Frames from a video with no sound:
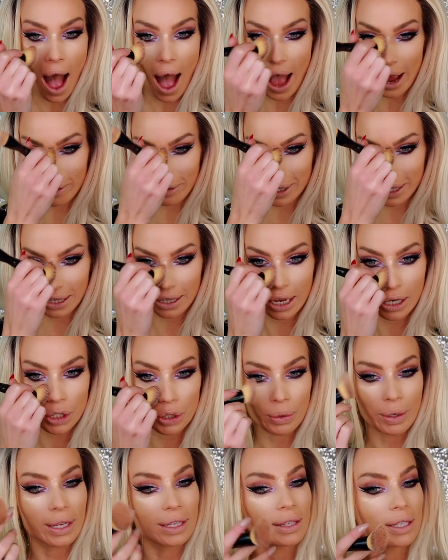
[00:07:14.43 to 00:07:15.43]
I really like
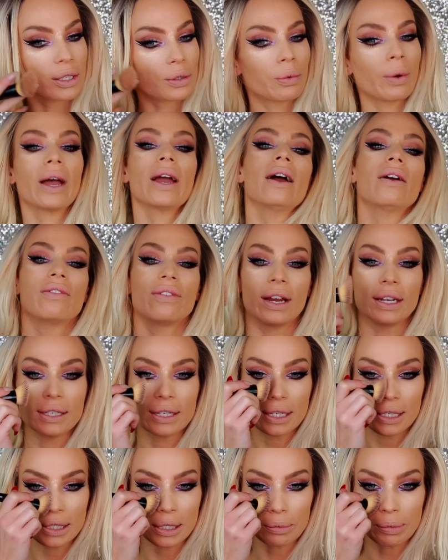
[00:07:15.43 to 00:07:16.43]
doing it this way. I find
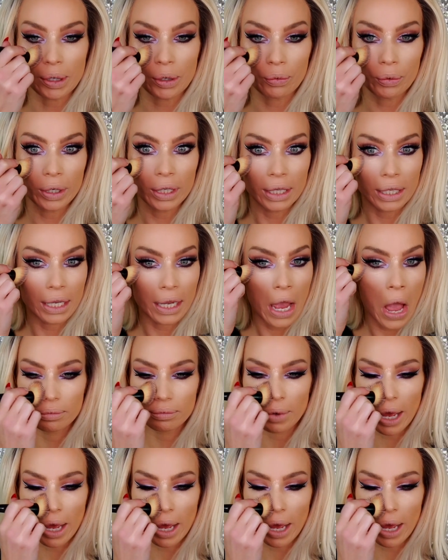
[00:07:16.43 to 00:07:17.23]
it to be really,